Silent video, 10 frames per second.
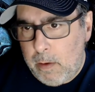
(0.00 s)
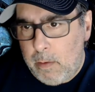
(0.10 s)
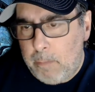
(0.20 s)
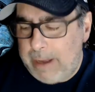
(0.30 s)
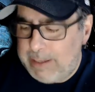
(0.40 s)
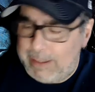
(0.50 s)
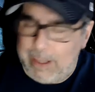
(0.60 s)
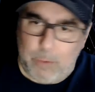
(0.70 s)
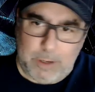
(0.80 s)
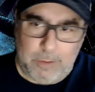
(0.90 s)
Basically,
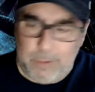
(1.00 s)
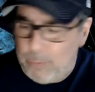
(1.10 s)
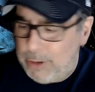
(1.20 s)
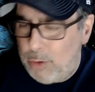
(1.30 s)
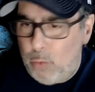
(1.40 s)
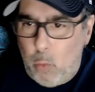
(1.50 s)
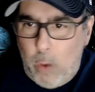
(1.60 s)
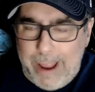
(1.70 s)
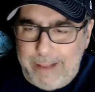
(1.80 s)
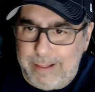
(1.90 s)
when you
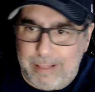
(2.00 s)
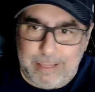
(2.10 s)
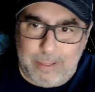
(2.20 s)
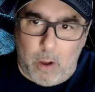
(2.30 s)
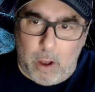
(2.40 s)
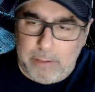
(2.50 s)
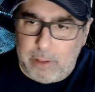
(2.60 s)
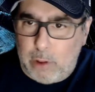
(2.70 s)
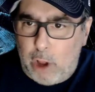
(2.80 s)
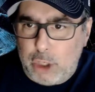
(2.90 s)
wed the
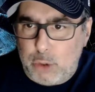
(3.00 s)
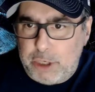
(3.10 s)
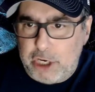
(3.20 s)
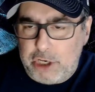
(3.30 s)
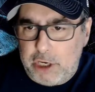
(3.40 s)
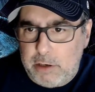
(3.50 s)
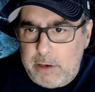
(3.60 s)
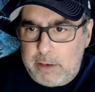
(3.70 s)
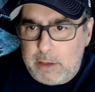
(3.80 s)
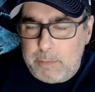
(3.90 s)
law tradition
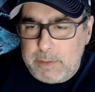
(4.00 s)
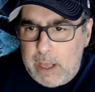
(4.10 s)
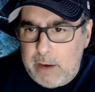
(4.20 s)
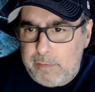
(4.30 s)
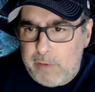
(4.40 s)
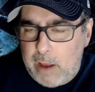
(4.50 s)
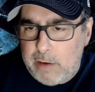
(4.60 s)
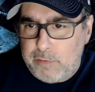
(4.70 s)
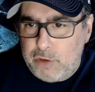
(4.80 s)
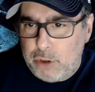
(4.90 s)
that comes out
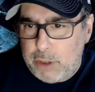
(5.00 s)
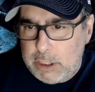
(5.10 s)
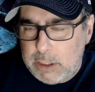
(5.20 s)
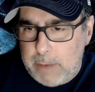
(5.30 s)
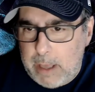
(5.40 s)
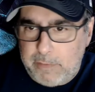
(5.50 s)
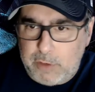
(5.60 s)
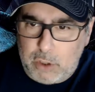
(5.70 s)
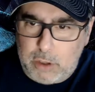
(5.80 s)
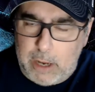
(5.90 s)
of Judaism, out
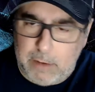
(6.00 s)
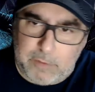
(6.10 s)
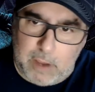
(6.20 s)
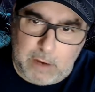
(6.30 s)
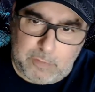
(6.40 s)
of